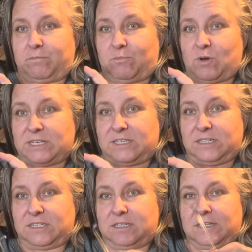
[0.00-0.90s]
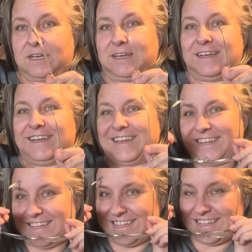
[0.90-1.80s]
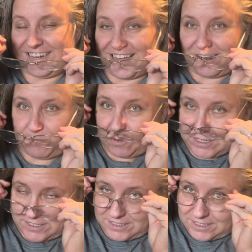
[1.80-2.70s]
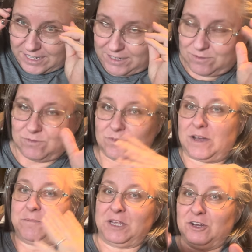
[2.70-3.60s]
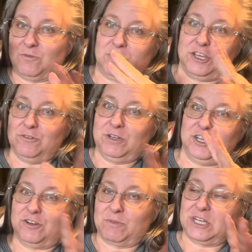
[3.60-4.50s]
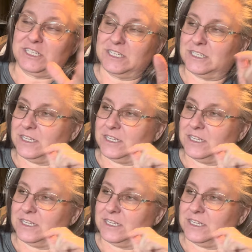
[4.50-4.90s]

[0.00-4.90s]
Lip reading: present. Not presents like I'm here with you and you're present.